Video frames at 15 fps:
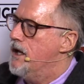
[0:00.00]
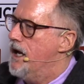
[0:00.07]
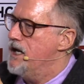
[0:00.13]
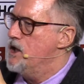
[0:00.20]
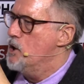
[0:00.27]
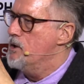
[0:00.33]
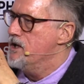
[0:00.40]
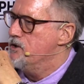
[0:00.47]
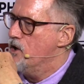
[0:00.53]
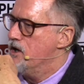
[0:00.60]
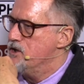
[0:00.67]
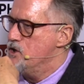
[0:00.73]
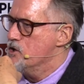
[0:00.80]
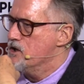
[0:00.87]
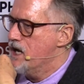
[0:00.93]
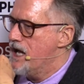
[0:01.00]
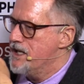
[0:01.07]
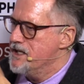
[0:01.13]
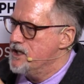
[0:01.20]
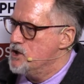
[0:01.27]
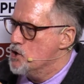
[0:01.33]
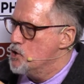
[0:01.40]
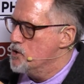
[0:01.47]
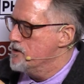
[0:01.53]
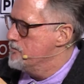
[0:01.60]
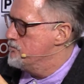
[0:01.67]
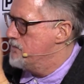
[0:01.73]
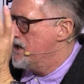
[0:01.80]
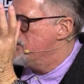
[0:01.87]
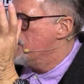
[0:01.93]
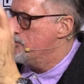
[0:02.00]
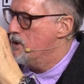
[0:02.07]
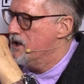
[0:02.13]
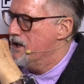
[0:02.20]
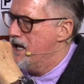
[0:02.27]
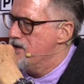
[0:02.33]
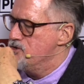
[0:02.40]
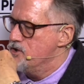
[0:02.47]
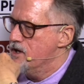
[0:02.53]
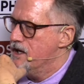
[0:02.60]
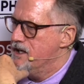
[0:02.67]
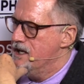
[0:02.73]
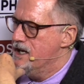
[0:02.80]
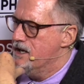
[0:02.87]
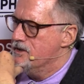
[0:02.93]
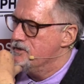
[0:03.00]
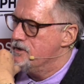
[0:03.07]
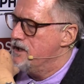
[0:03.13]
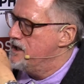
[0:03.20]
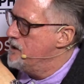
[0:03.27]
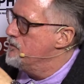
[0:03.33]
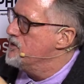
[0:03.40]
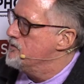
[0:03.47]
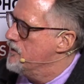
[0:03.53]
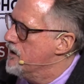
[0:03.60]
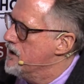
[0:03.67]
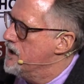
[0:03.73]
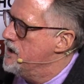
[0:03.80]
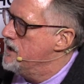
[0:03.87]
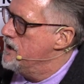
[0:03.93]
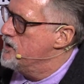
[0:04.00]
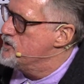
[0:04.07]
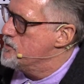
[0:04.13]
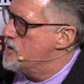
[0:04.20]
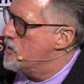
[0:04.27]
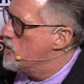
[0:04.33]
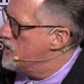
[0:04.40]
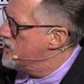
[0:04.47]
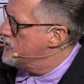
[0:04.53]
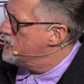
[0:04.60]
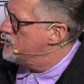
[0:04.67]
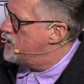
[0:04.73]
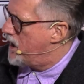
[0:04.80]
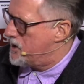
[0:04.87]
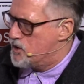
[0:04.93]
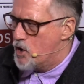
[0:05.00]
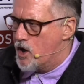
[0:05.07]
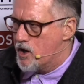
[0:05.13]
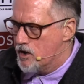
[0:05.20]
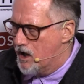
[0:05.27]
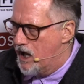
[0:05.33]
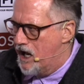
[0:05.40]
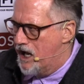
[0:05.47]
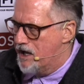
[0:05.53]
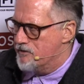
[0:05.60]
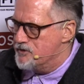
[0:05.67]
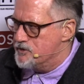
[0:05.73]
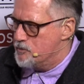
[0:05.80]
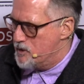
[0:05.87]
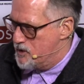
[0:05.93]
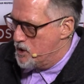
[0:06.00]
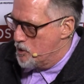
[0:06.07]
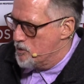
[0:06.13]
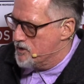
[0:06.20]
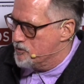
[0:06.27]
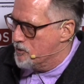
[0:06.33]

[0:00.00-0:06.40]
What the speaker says: I know I talked to your colleague Colton at some point last year, I guess, and he was very instrumental with these Tech Talk Lives with you as well.